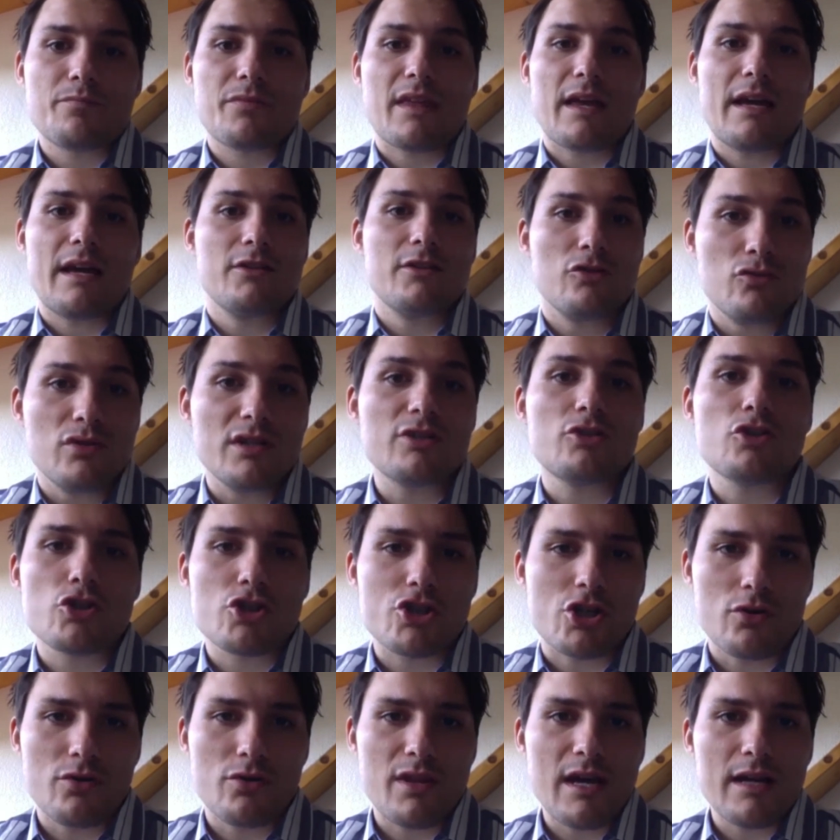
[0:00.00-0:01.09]
And you need to
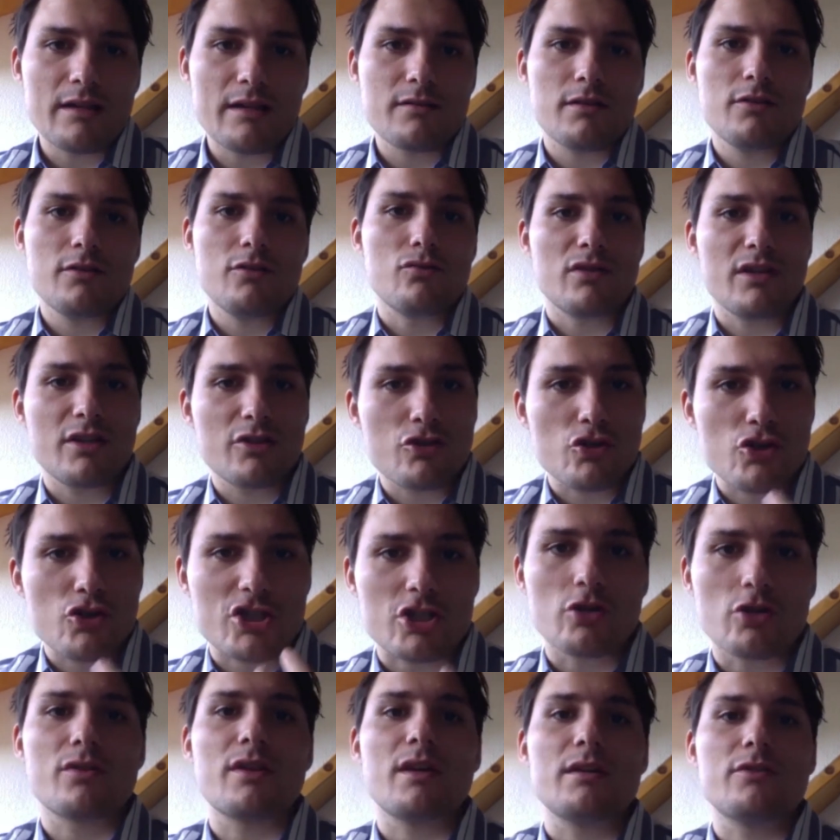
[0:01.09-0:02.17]
show that. You need to
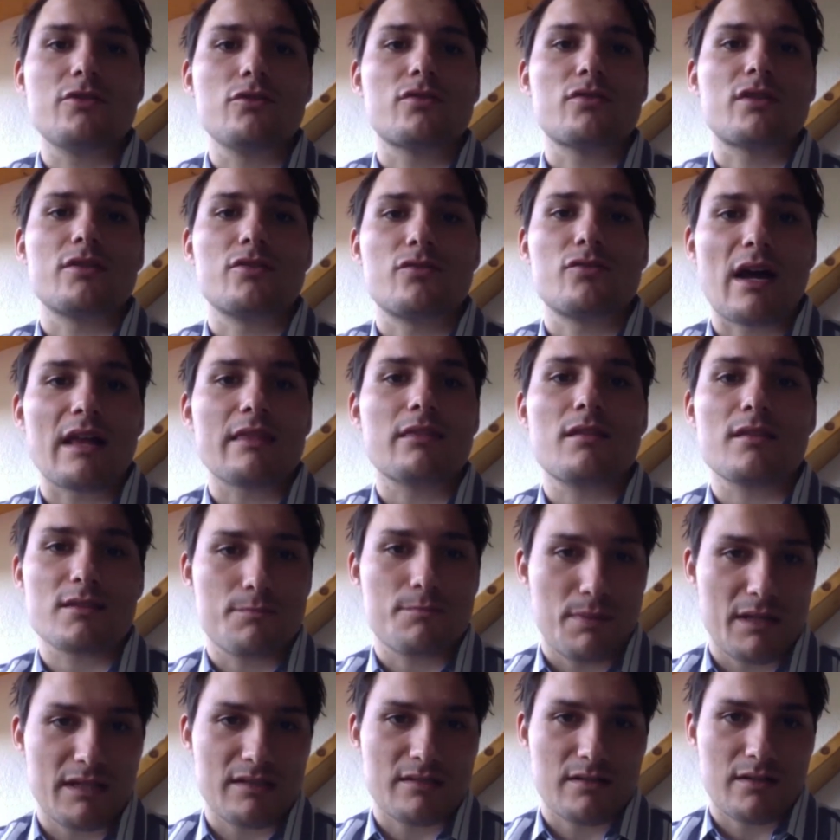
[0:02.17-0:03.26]
show that you can run this
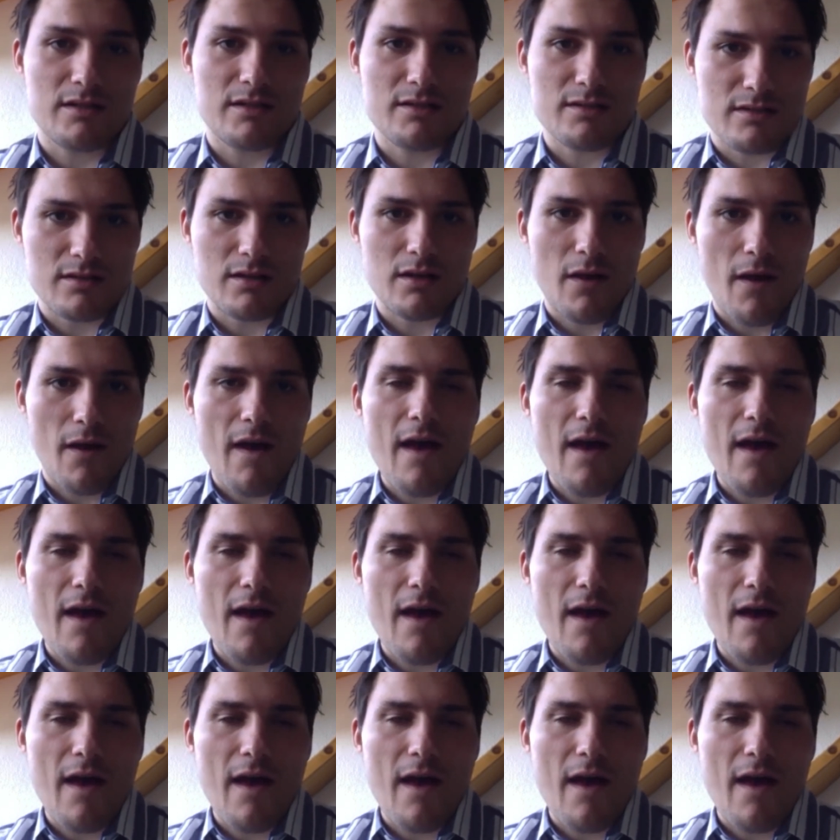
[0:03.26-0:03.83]
business